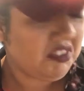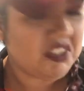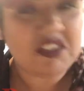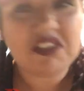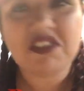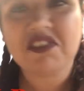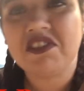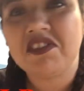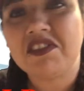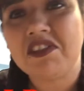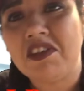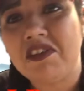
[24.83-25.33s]
it's
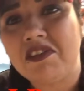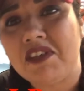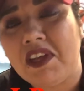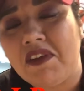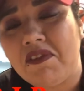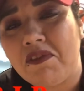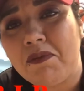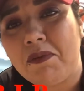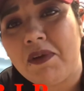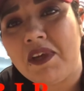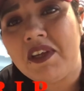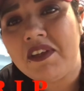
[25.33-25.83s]
just another
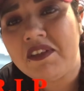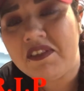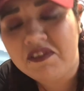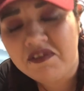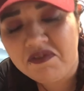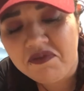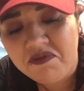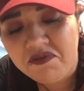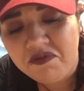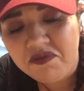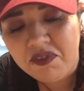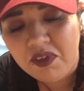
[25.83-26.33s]
day for me.
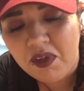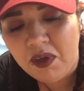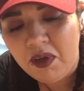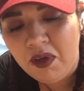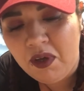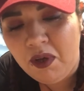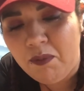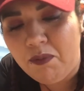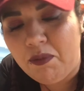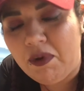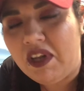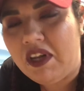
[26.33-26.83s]

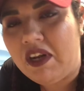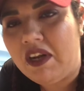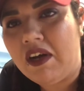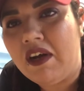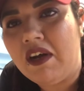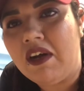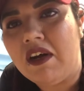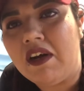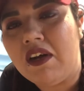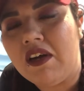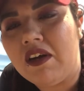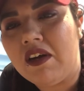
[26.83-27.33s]
But,
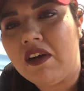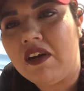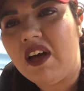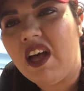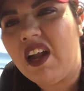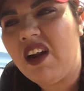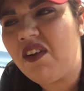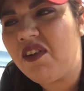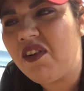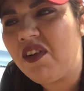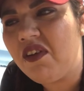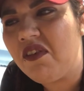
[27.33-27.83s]
uh,
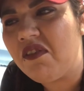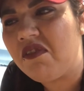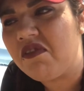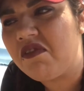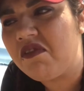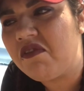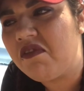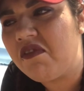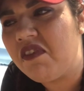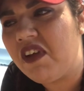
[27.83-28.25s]
I don't know.